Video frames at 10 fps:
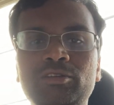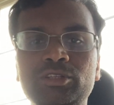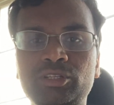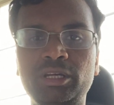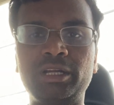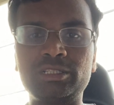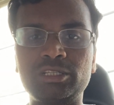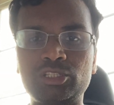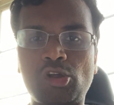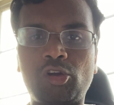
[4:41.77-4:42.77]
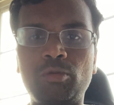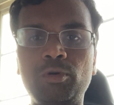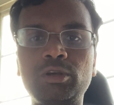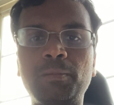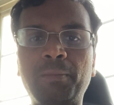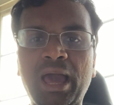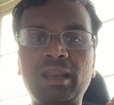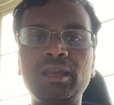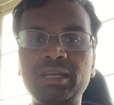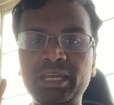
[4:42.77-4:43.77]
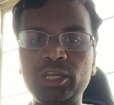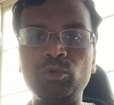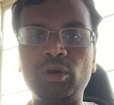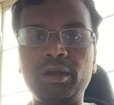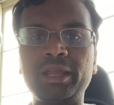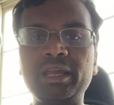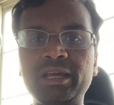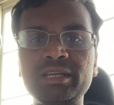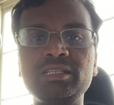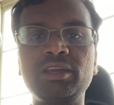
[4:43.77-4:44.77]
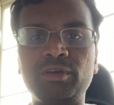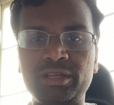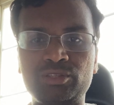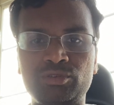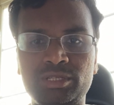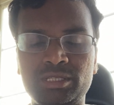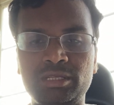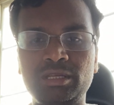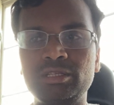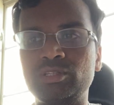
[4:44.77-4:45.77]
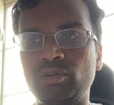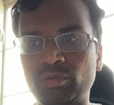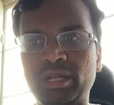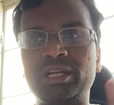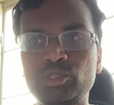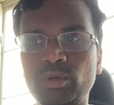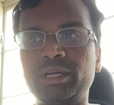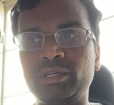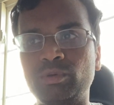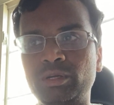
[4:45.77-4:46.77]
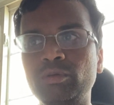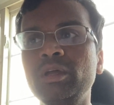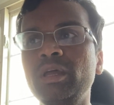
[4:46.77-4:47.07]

shares, it's talk about parallelly you are increasing your resources. So that is what it will do.